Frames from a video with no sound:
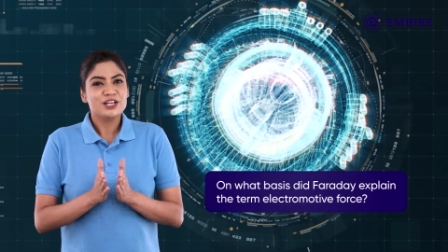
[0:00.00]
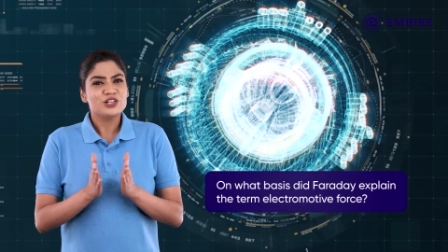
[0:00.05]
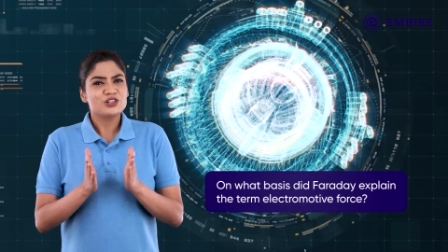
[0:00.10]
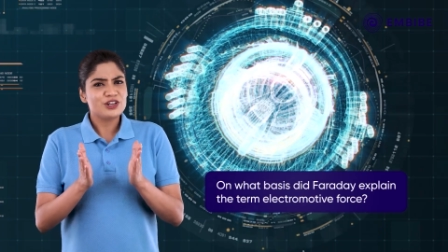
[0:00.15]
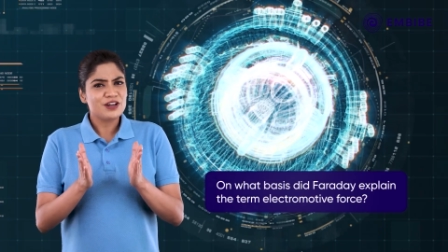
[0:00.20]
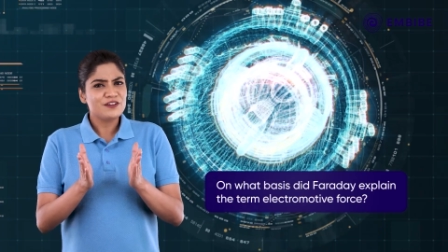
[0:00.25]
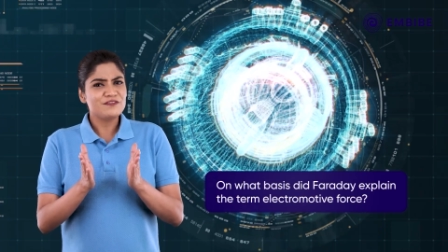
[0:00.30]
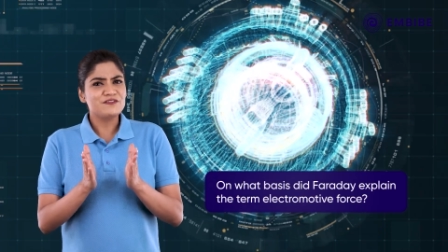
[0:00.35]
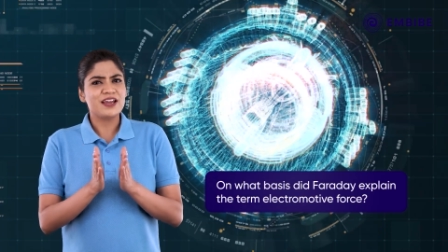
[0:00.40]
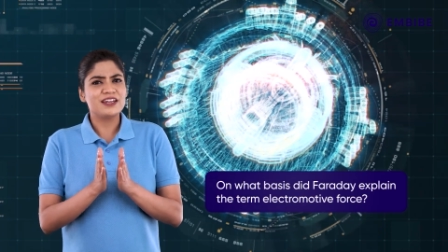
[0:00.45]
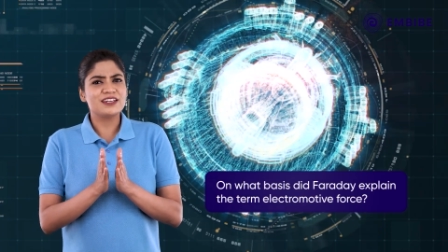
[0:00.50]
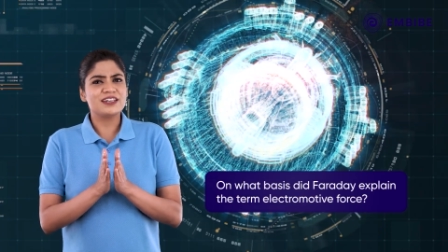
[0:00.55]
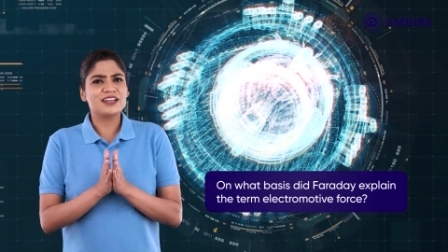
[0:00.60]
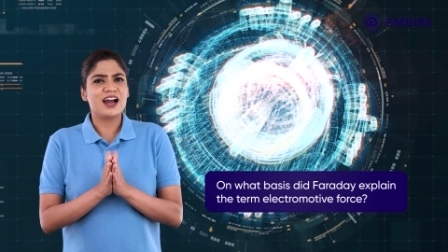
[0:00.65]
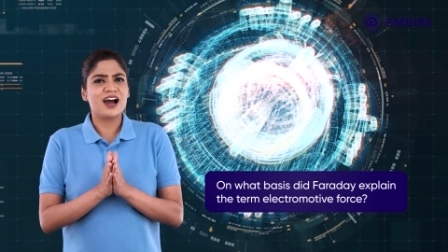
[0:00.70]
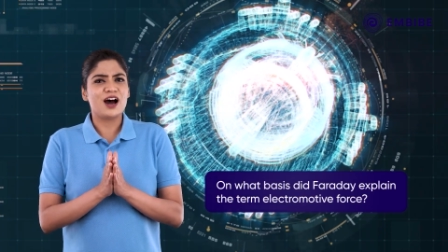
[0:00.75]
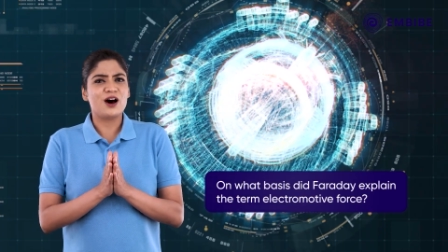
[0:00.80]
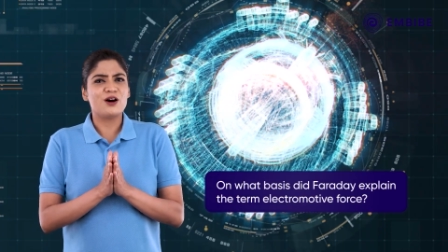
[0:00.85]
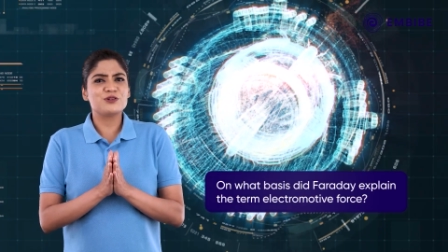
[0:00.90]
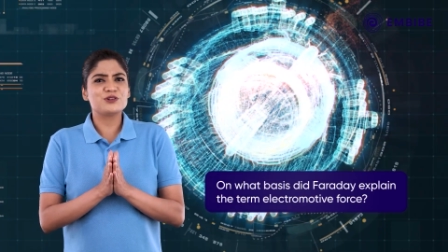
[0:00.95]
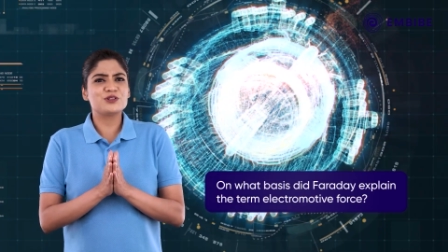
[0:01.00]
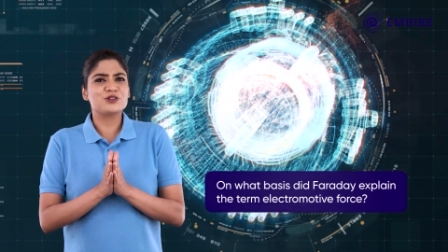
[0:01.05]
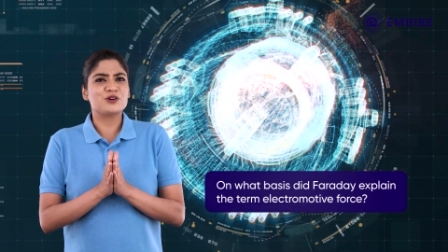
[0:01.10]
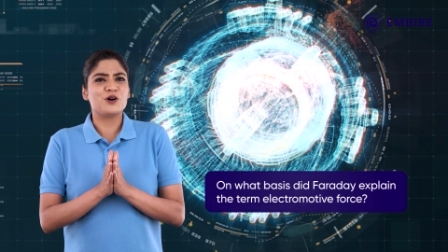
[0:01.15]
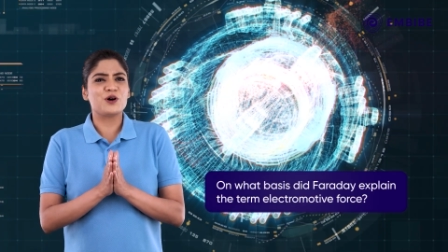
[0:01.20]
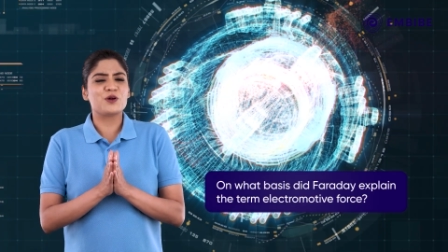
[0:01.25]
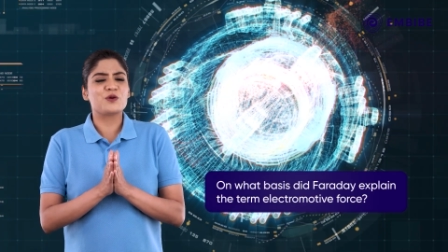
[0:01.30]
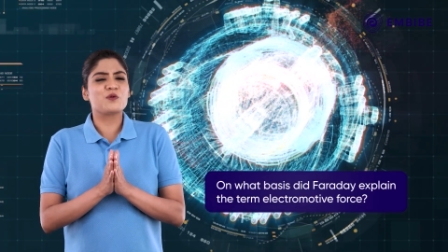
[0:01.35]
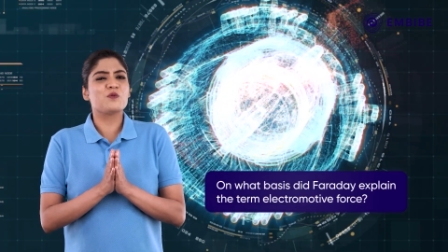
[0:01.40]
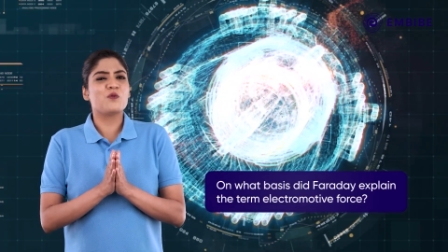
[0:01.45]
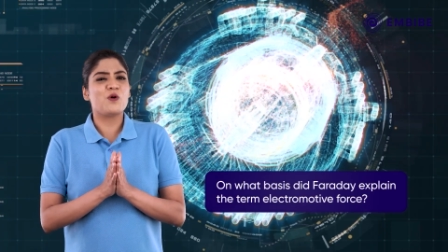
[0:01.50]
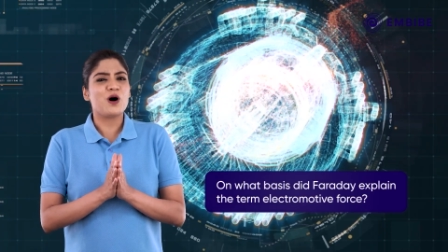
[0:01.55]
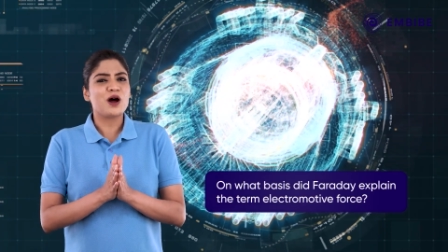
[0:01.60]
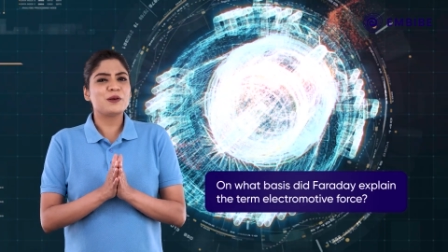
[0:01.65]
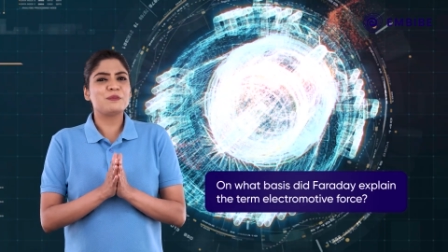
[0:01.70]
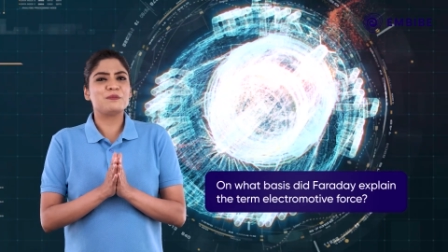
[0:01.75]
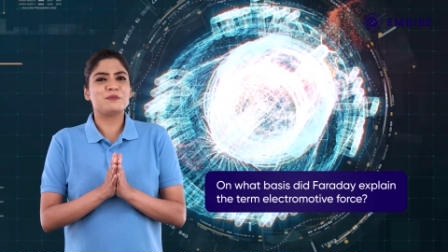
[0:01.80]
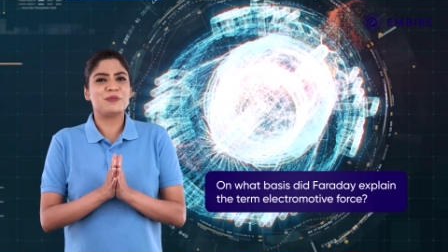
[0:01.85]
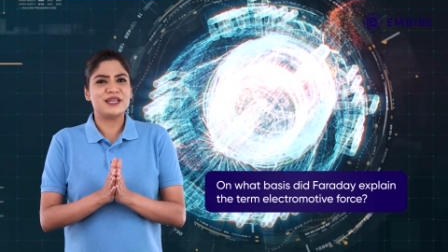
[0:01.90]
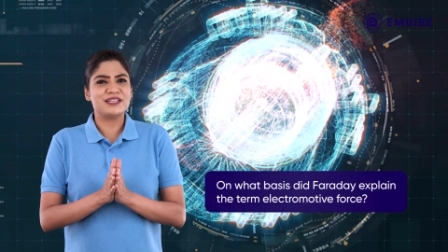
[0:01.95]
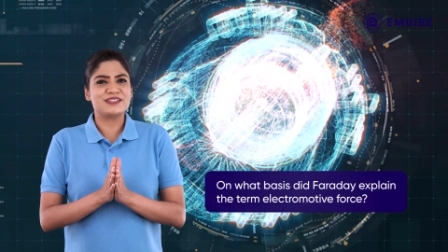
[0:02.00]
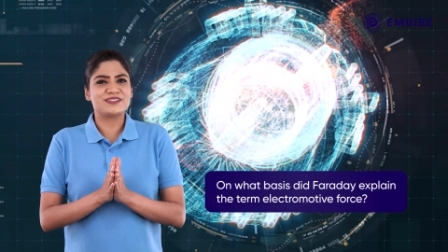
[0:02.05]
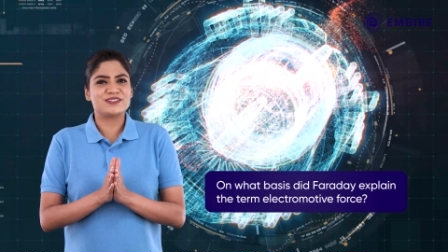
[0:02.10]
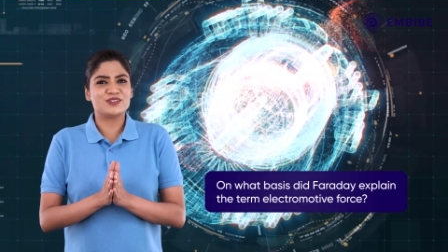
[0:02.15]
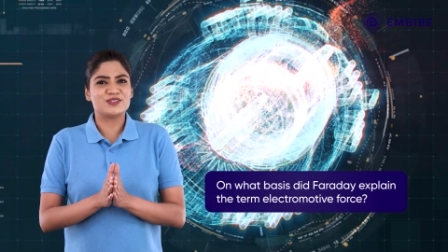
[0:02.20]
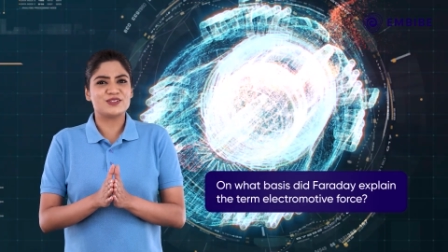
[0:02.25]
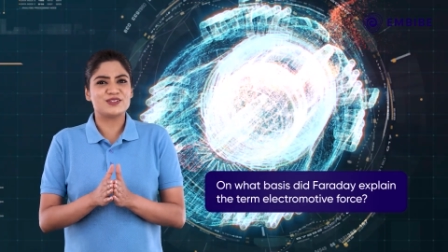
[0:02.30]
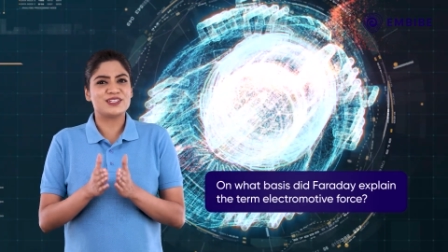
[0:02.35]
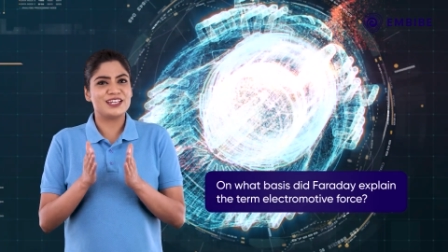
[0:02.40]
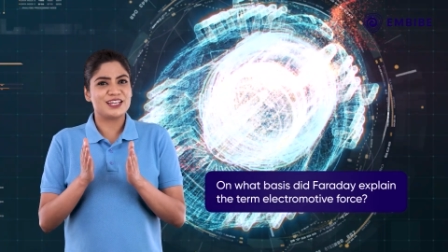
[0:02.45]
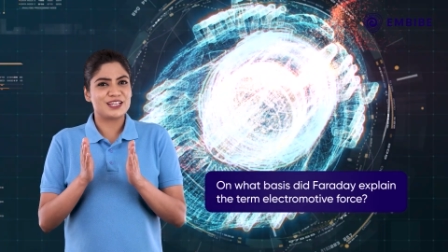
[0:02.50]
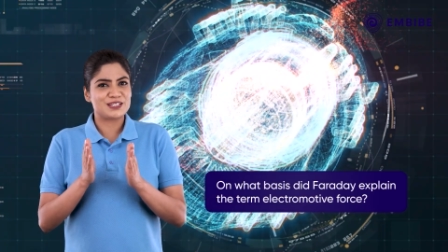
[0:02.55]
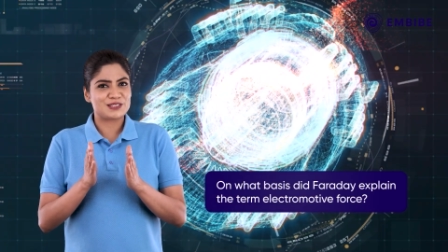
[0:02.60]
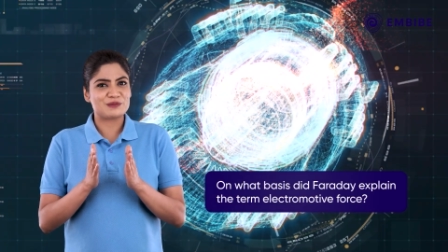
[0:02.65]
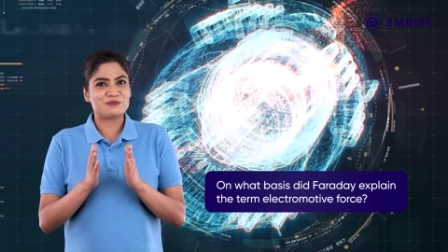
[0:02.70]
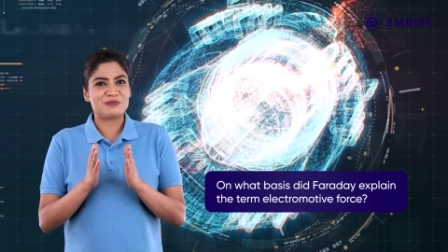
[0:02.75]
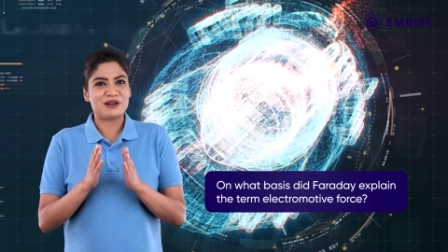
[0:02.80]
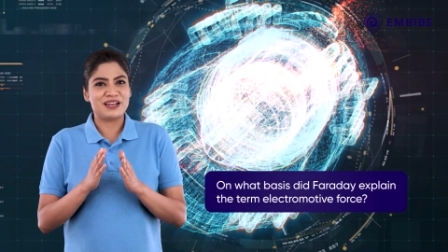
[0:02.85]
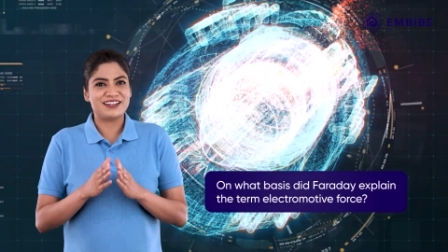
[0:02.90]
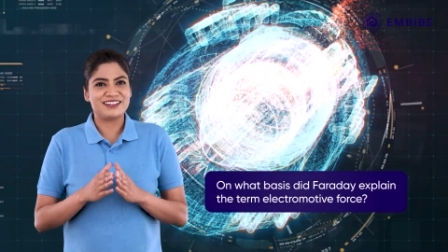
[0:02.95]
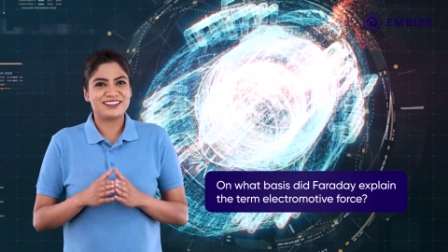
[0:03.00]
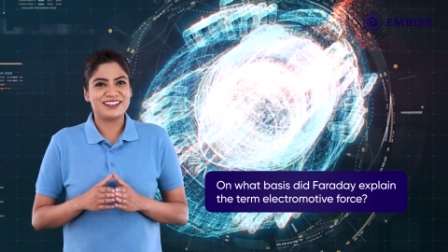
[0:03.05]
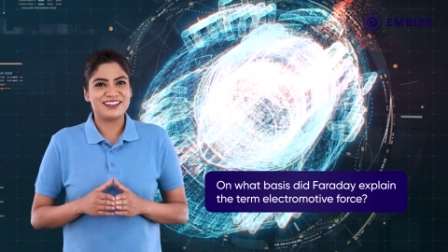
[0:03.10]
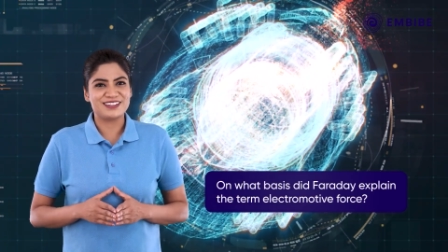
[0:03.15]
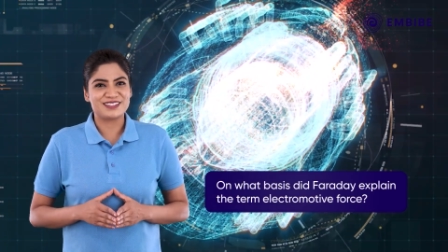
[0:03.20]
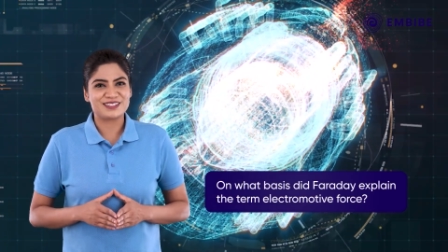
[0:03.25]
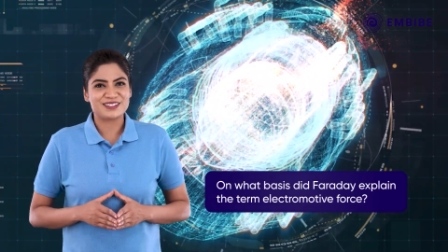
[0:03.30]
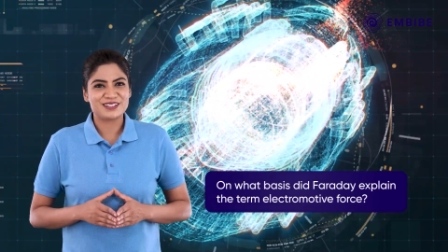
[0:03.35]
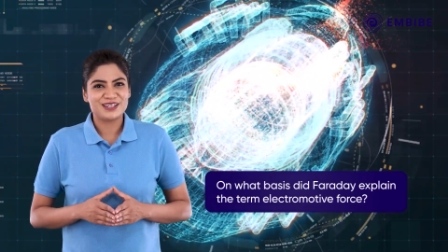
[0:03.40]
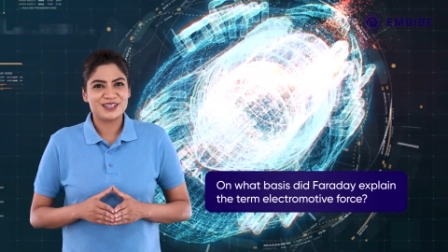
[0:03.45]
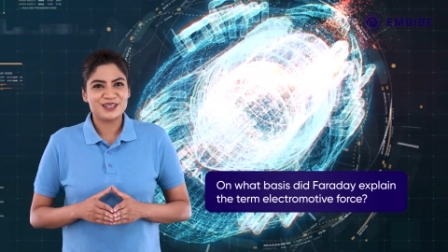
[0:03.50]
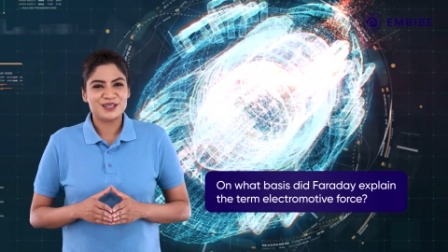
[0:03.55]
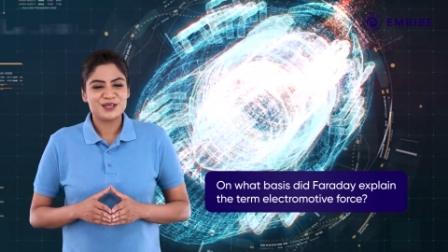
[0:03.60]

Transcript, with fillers: Try finding out on what basis he explained this.